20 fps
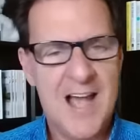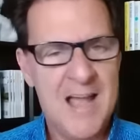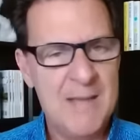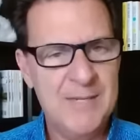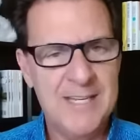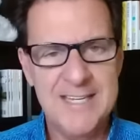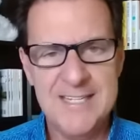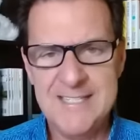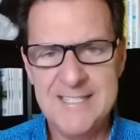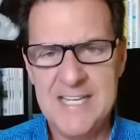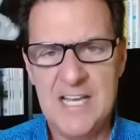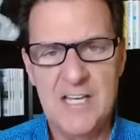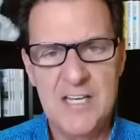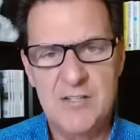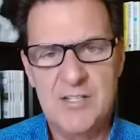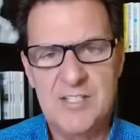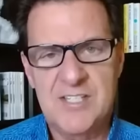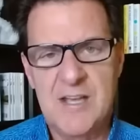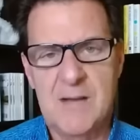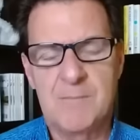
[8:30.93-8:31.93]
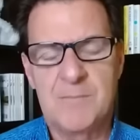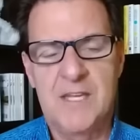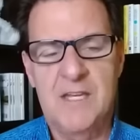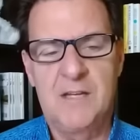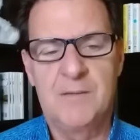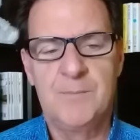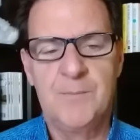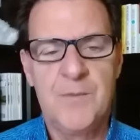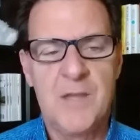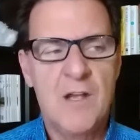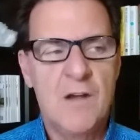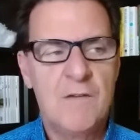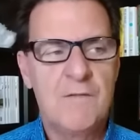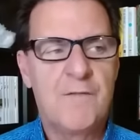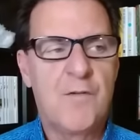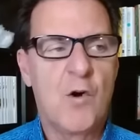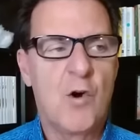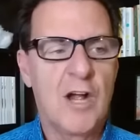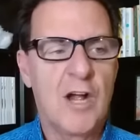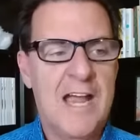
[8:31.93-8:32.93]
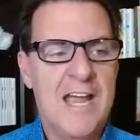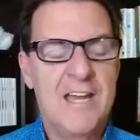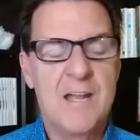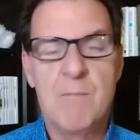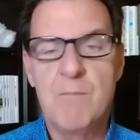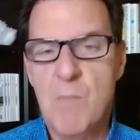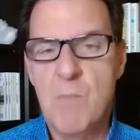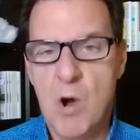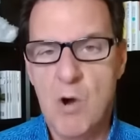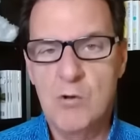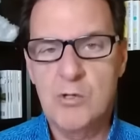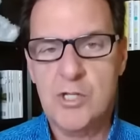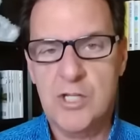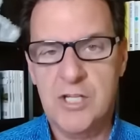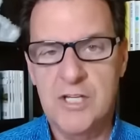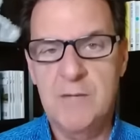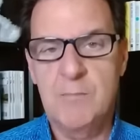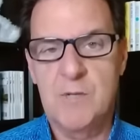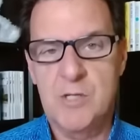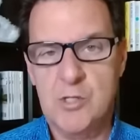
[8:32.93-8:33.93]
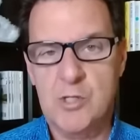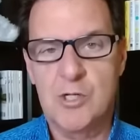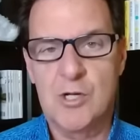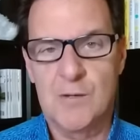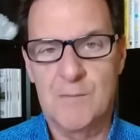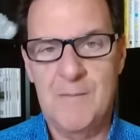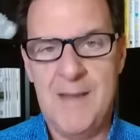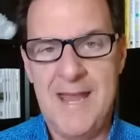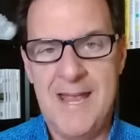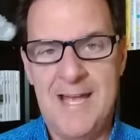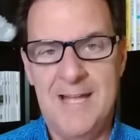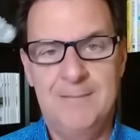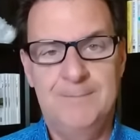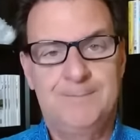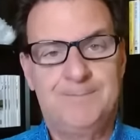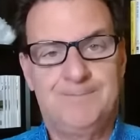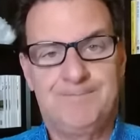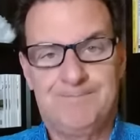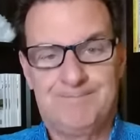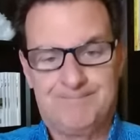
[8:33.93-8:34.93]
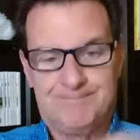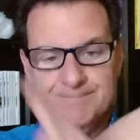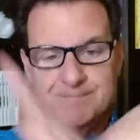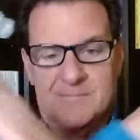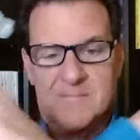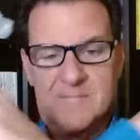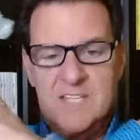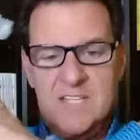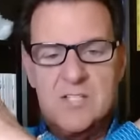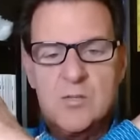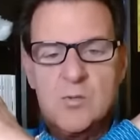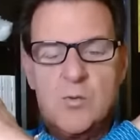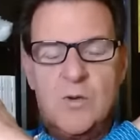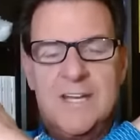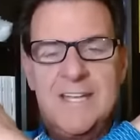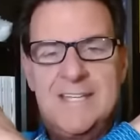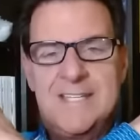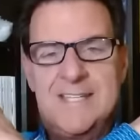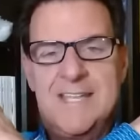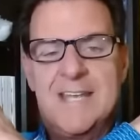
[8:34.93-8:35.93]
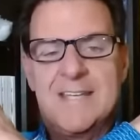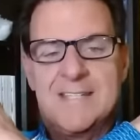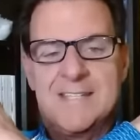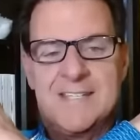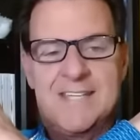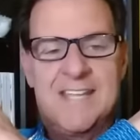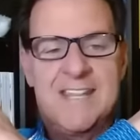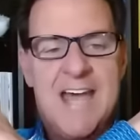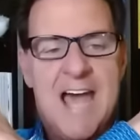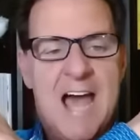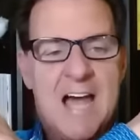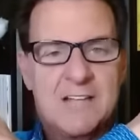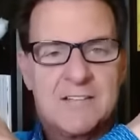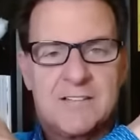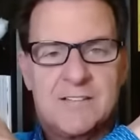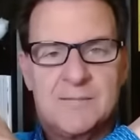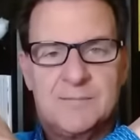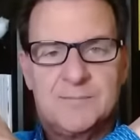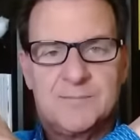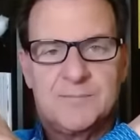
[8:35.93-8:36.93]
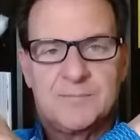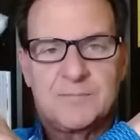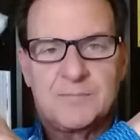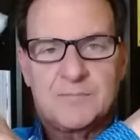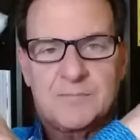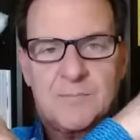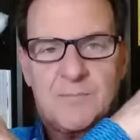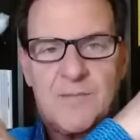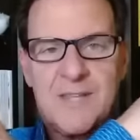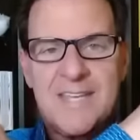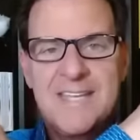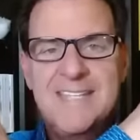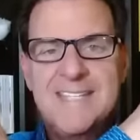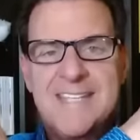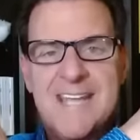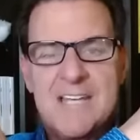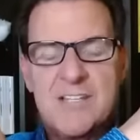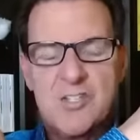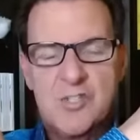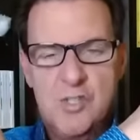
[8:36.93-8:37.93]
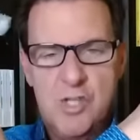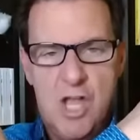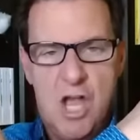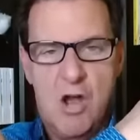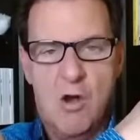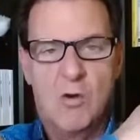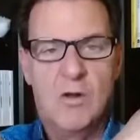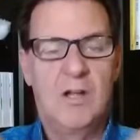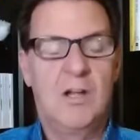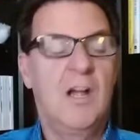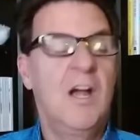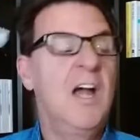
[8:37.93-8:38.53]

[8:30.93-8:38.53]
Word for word: I'm going to tell you something. For an emotionally mature man, this is what he says to that. He says no.